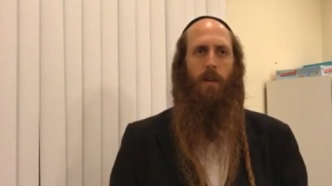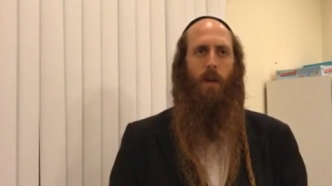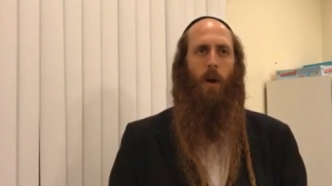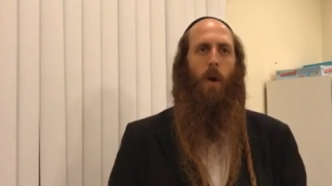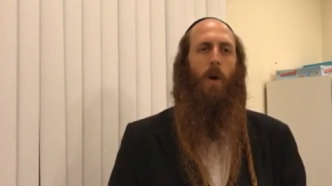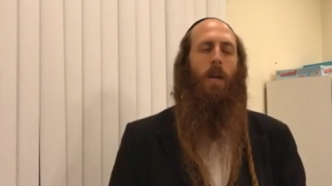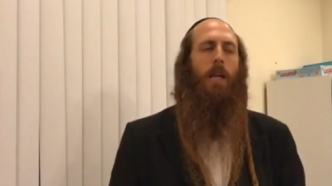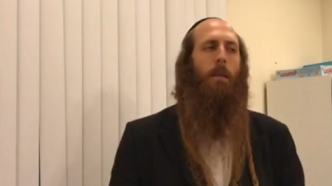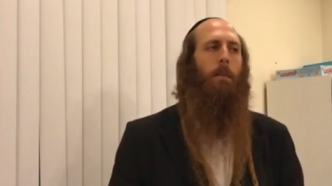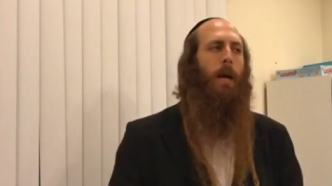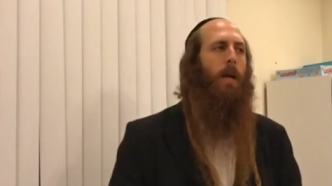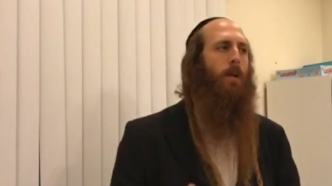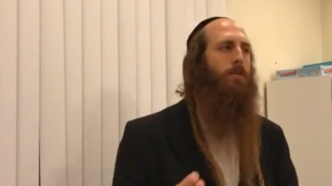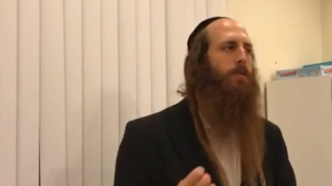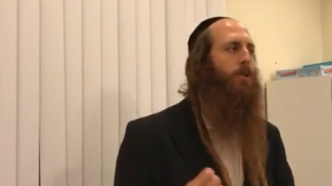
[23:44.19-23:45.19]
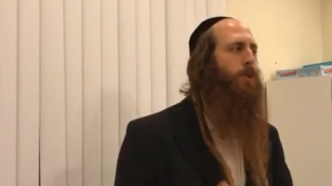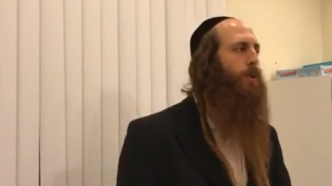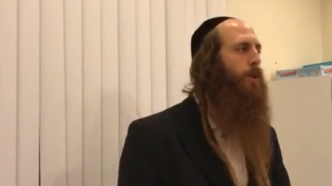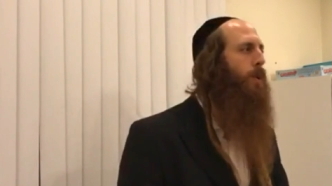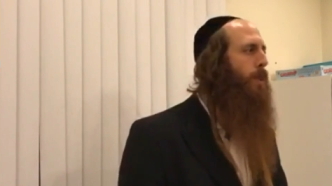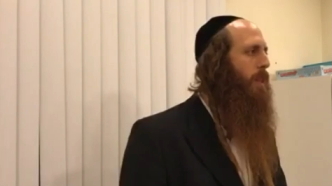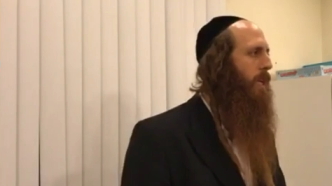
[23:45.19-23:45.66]
Only a man of
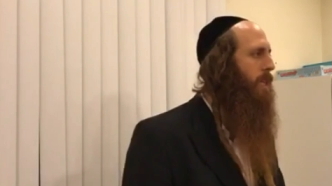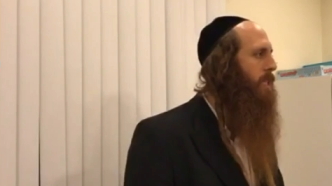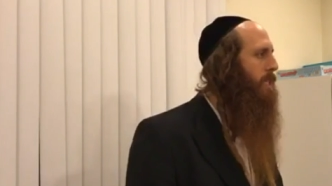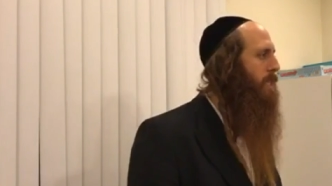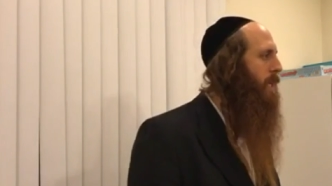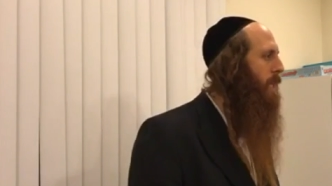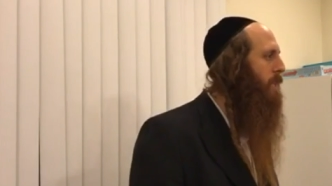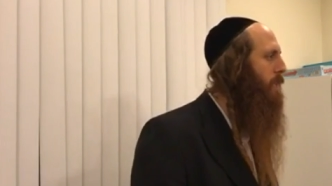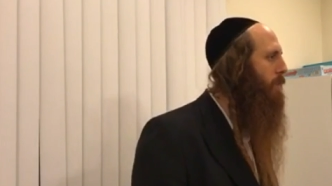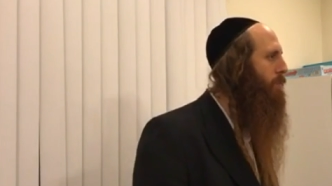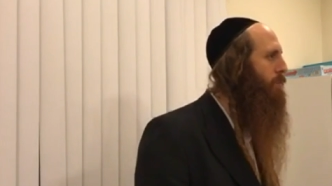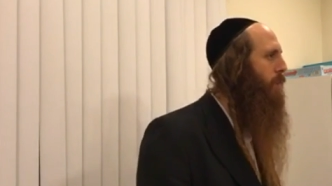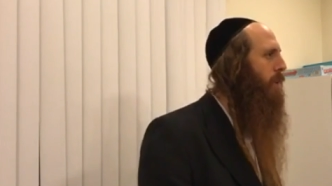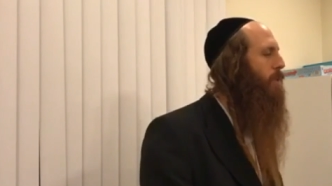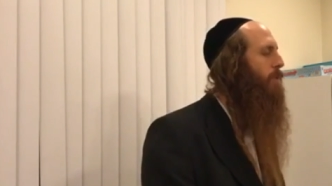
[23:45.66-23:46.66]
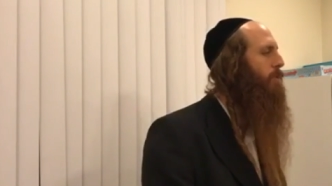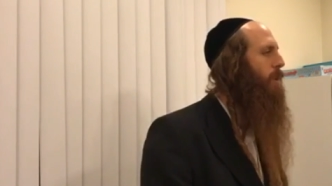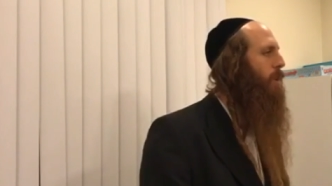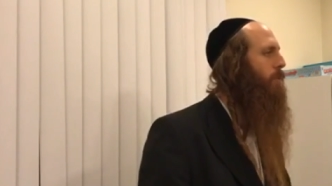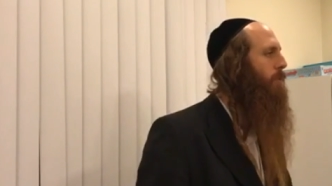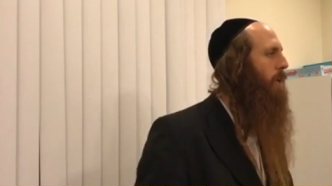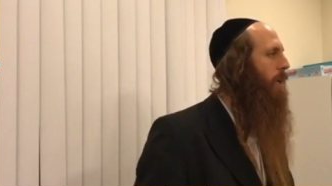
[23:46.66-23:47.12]
truth can stand in front of the
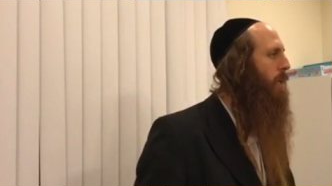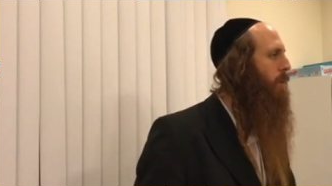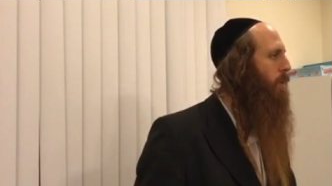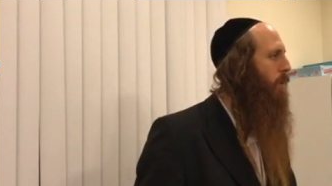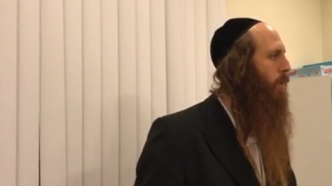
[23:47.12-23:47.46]
Creator.